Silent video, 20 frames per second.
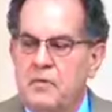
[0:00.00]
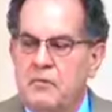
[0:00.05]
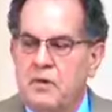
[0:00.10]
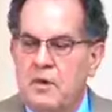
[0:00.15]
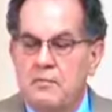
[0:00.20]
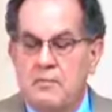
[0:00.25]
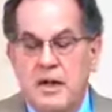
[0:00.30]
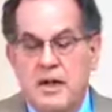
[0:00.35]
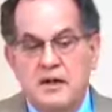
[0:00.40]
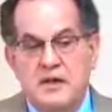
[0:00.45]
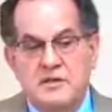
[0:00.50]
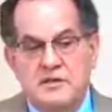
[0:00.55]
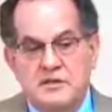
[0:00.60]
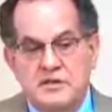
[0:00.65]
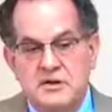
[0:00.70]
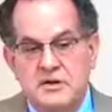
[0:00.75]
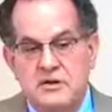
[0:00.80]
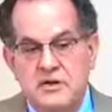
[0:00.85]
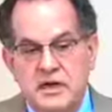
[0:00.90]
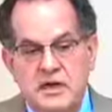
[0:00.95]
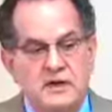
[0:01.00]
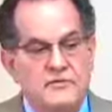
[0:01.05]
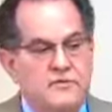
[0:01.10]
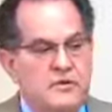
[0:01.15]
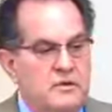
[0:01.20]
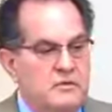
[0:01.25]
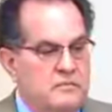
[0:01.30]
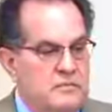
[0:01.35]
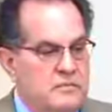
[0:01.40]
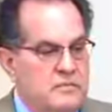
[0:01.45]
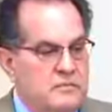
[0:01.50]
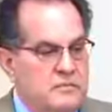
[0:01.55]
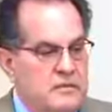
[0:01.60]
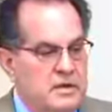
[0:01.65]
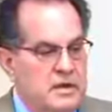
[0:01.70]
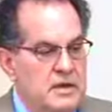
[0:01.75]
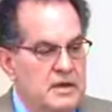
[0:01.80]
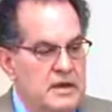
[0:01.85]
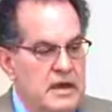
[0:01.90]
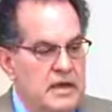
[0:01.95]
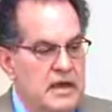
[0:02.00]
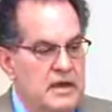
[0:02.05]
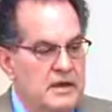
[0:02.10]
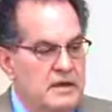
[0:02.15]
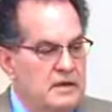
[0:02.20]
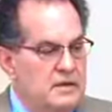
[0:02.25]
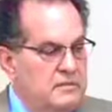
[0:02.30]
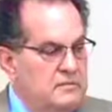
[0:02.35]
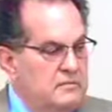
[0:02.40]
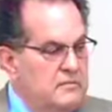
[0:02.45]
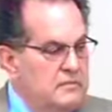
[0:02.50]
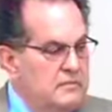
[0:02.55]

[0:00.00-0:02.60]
What men considered evil, indeed,